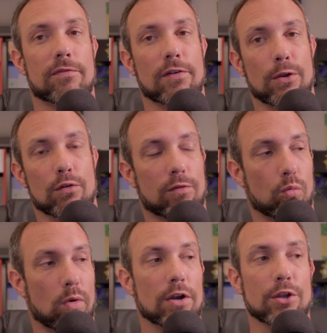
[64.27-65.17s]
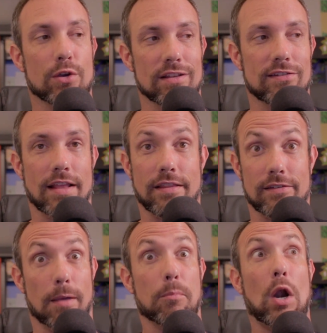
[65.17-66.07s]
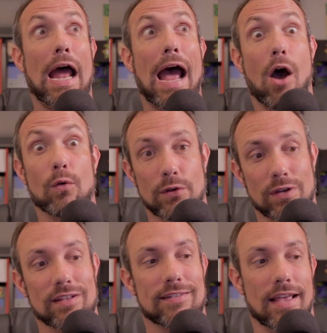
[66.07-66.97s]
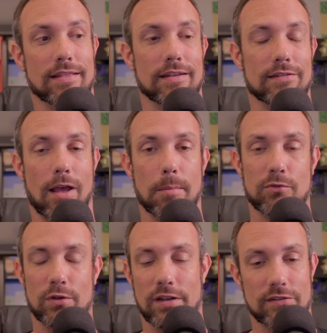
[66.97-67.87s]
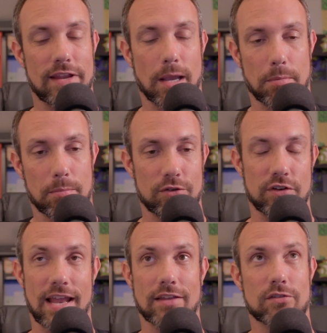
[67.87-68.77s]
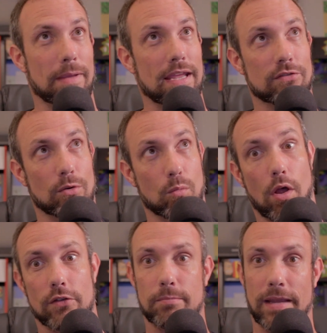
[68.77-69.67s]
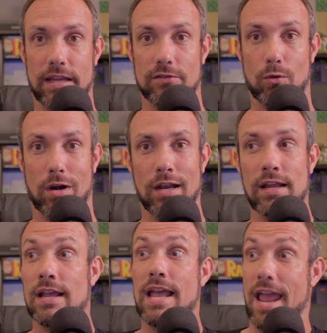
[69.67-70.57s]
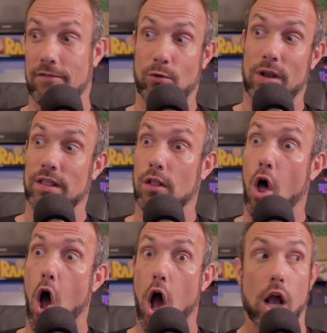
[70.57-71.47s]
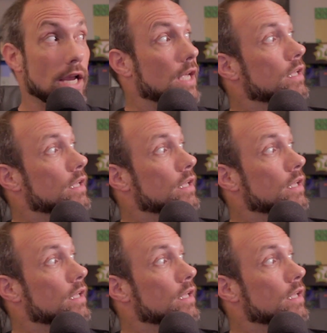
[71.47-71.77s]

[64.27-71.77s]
for you for where you can set this up or how you can set this up, so it doesn't take up a bunch of desk space or wall space or having to run long